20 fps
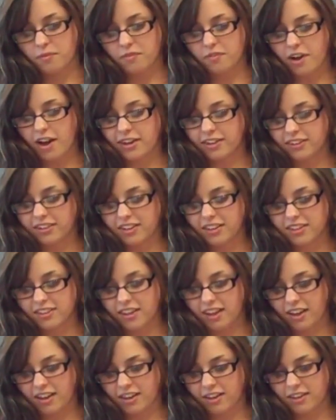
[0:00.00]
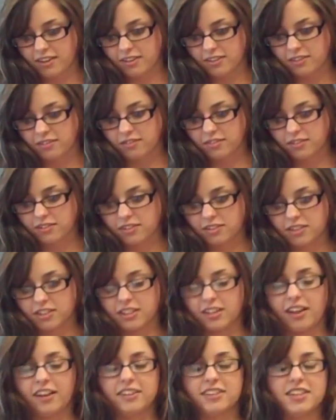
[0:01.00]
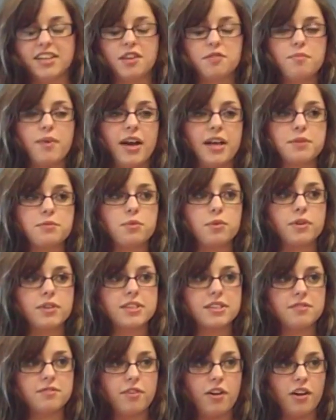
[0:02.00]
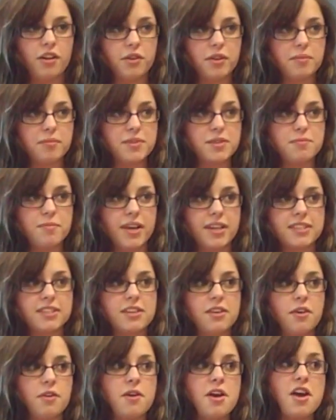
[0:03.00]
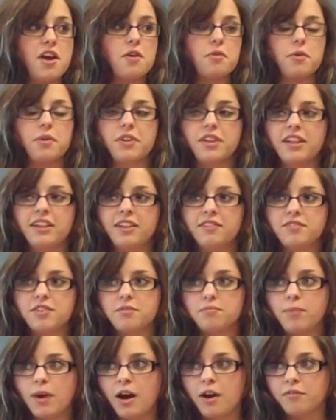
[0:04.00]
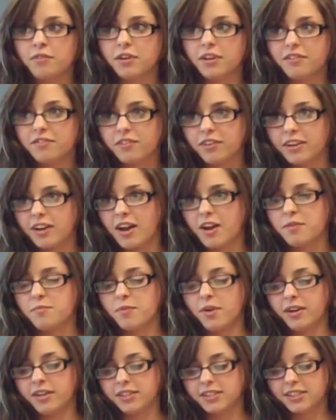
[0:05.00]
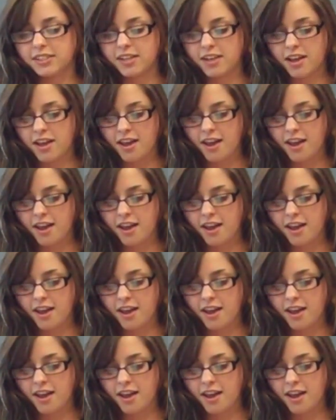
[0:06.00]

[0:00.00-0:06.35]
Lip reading: finally they decided to get passports and followed him to Mexico, where they lived in poverty for 9 months